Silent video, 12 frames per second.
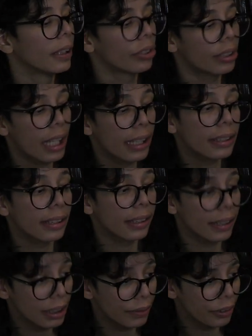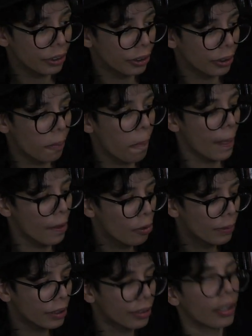So this has less vinegar, a little
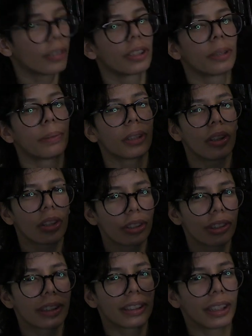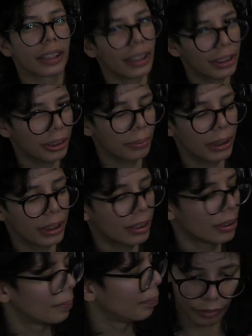bit of salty, but also has that ketchup taste.